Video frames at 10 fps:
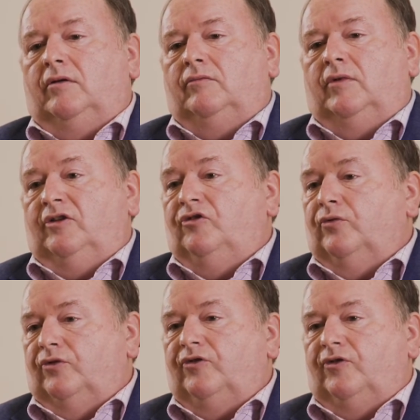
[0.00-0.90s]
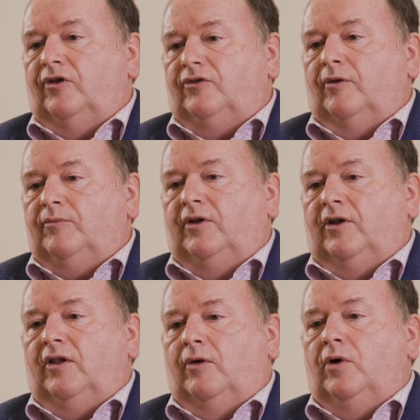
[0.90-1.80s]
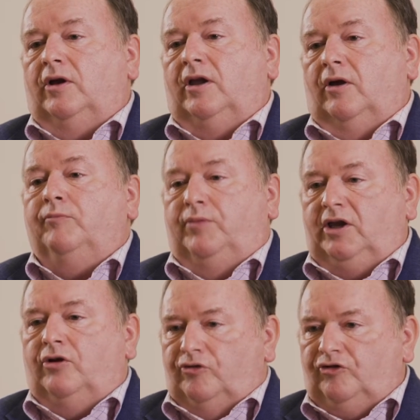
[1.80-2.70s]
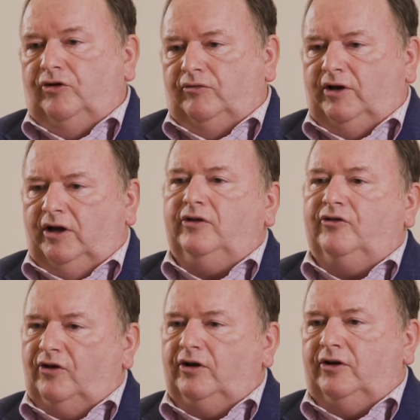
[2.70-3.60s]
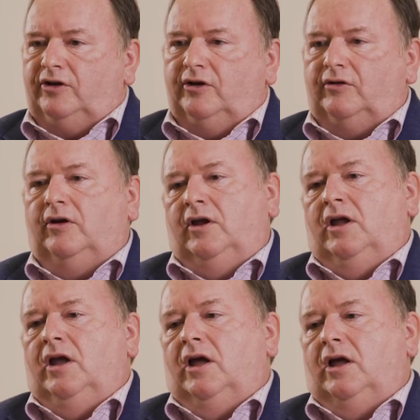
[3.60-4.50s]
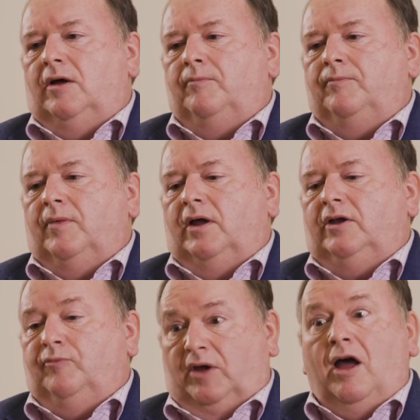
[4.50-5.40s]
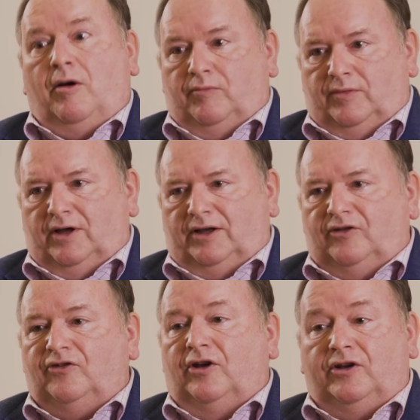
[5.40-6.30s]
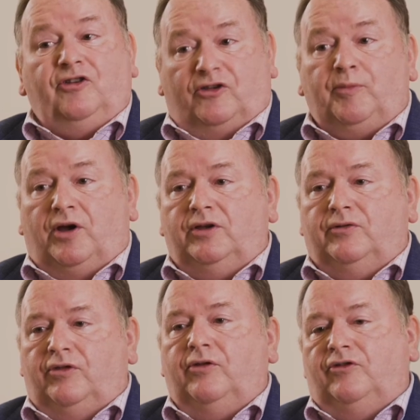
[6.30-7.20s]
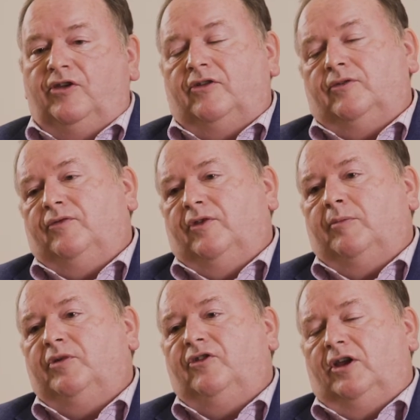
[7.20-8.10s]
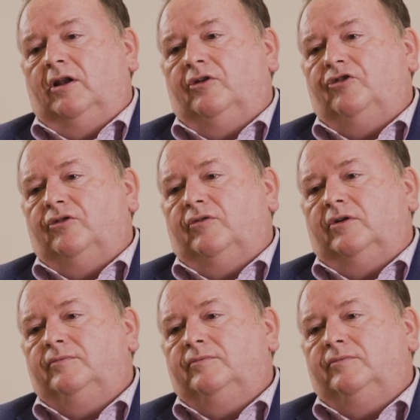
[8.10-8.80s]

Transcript: endorsed something that they're working on, because you're an insider. You've become an insider just by your enthusiasm for that particular genre.